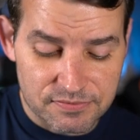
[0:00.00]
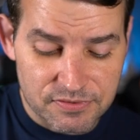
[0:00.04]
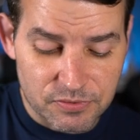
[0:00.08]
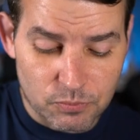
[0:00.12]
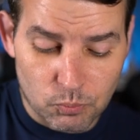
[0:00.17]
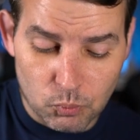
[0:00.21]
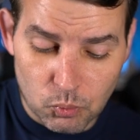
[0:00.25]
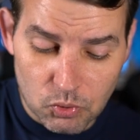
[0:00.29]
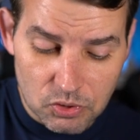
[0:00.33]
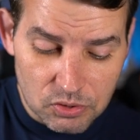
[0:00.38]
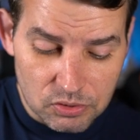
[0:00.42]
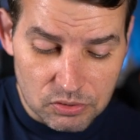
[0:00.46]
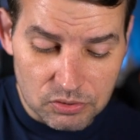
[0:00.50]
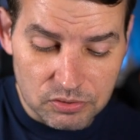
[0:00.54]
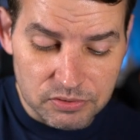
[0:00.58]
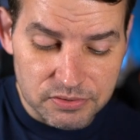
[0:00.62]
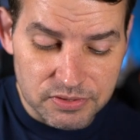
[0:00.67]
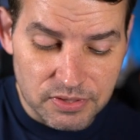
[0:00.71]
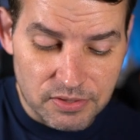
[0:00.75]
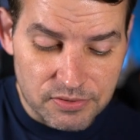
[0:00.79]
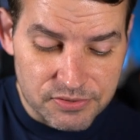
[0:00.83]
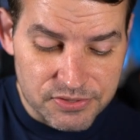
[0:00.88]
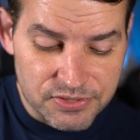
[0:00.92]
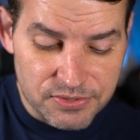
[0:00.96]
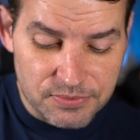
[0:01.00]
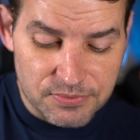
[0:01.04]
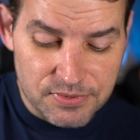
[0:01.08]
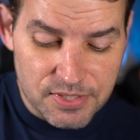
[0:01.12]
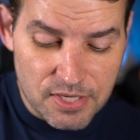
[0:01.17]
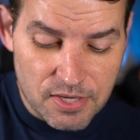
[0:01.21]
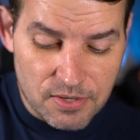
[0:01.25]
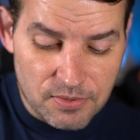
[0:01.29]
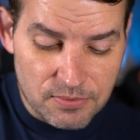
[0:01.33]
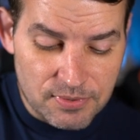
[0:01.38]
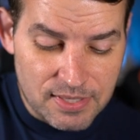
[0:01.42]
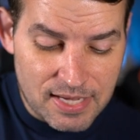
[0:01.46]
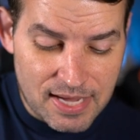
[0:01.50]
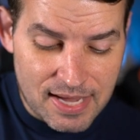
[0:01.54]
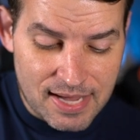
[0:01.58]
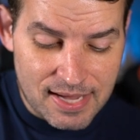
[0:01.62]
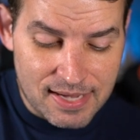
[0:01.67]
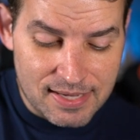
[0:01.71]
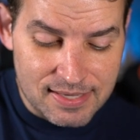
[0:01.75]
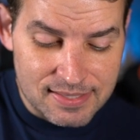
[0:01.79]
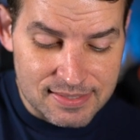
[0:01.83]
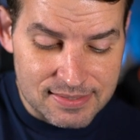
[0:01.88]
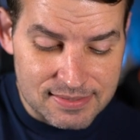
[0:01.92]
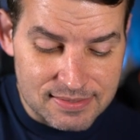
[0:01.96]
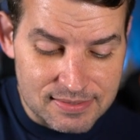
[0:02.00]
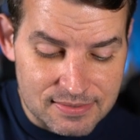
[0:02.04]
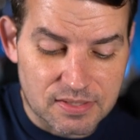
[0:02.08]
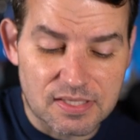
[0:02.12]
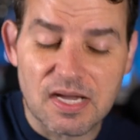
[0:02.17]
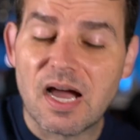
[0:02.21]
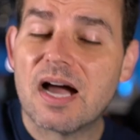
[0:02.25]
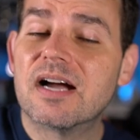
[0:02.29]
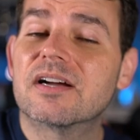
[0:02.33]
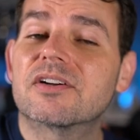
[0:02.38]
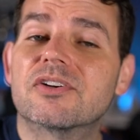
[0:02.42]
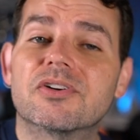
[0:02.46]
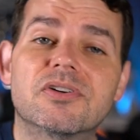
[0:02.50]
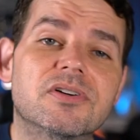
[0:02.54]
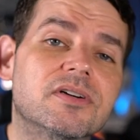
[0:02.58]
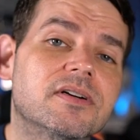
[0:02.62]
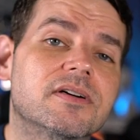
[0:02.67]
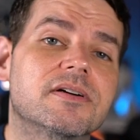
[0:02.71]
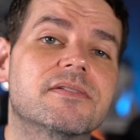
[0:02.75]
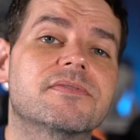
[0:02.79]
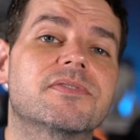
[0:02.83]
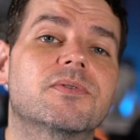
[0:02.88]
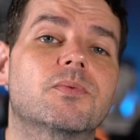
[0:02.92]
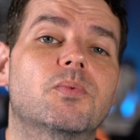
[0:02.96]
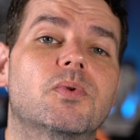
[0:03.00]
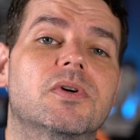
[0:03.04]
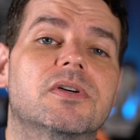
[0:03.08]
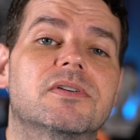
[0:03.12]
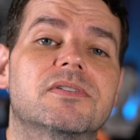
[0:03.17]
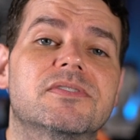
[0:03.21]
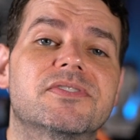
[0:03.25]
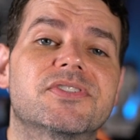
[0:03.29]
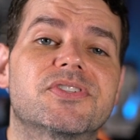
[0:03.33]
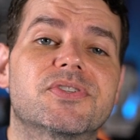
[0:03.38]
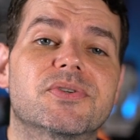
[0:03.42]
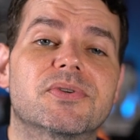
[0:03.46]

of the World, also known as Conqueror of the World,